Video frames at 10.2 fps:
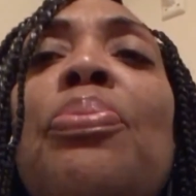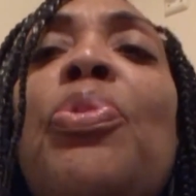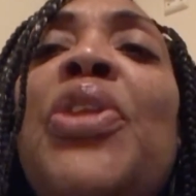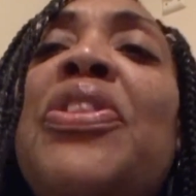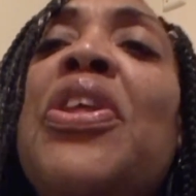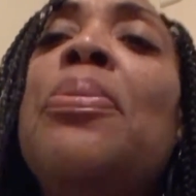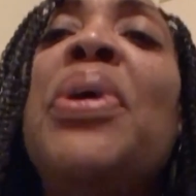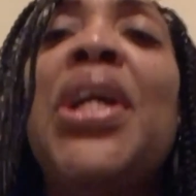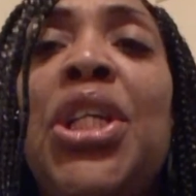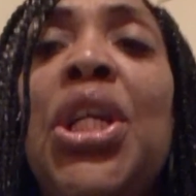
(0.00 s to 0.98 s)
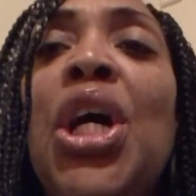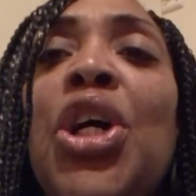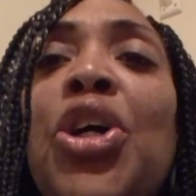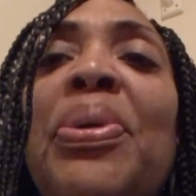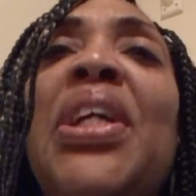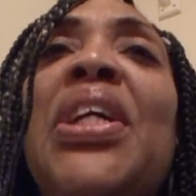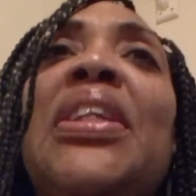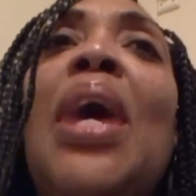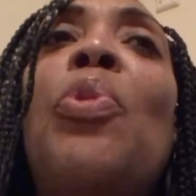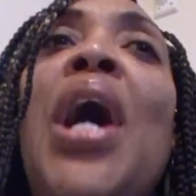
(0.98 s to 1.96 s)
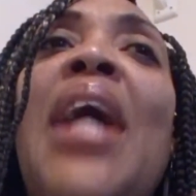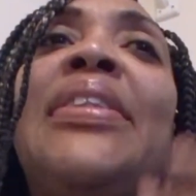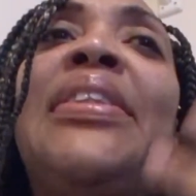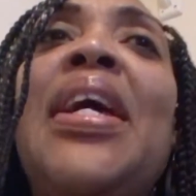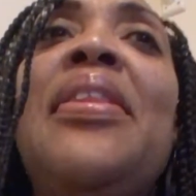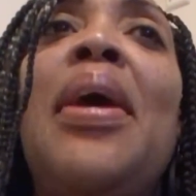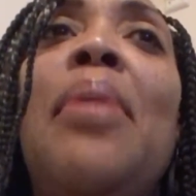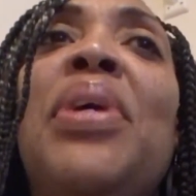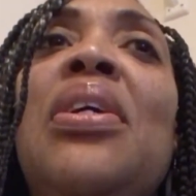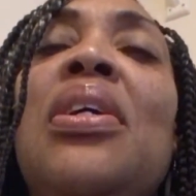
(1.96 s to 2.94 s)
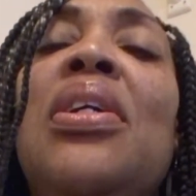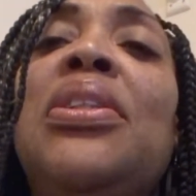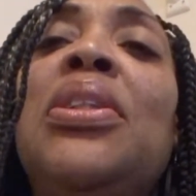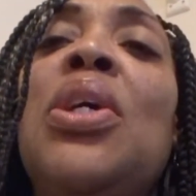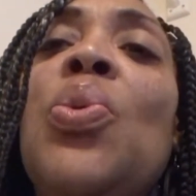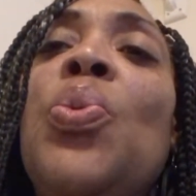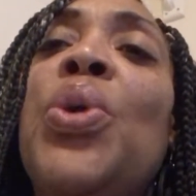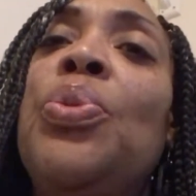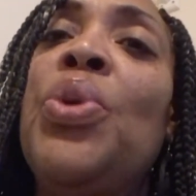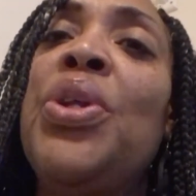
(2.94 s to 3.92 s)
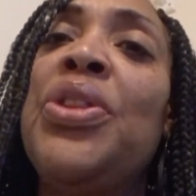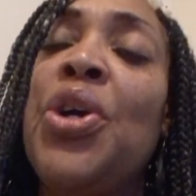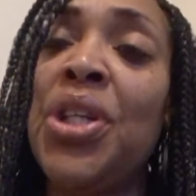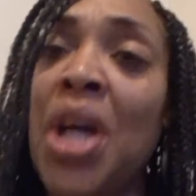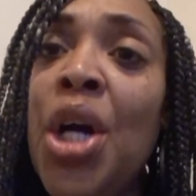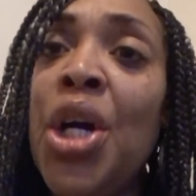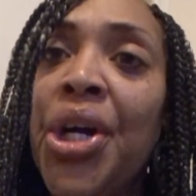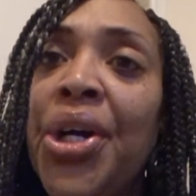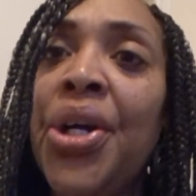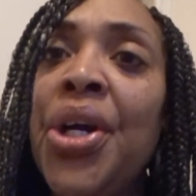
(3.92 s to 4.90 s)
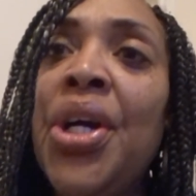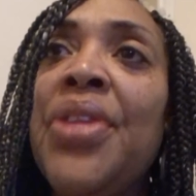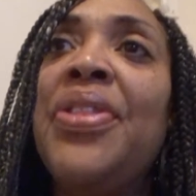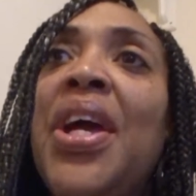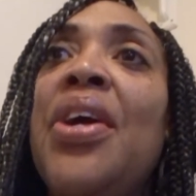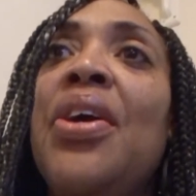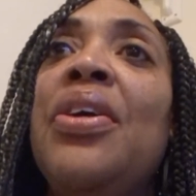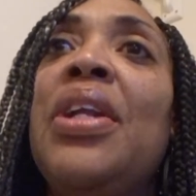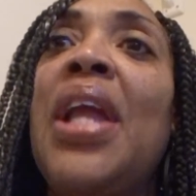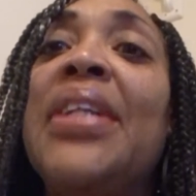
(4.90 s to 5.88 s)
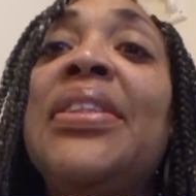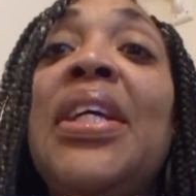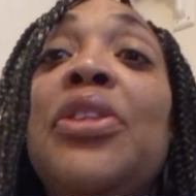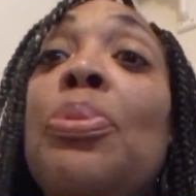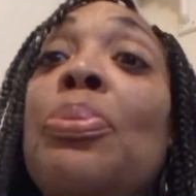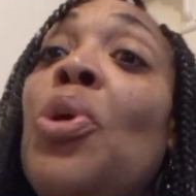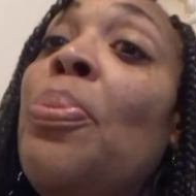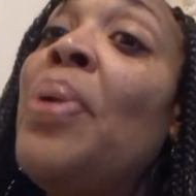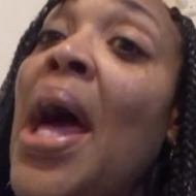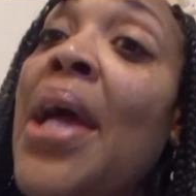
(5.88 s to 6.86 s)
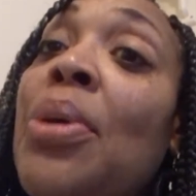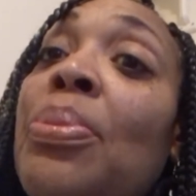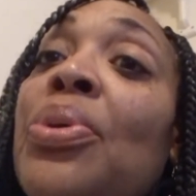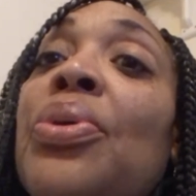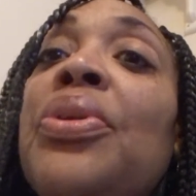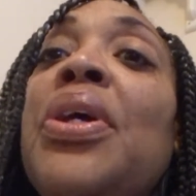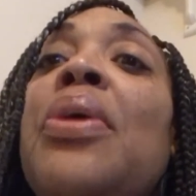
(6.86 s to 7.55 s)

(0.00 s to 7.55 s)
with them being younger, because what I say that because when they're younger, they're, like I said, they're more pliable. They're,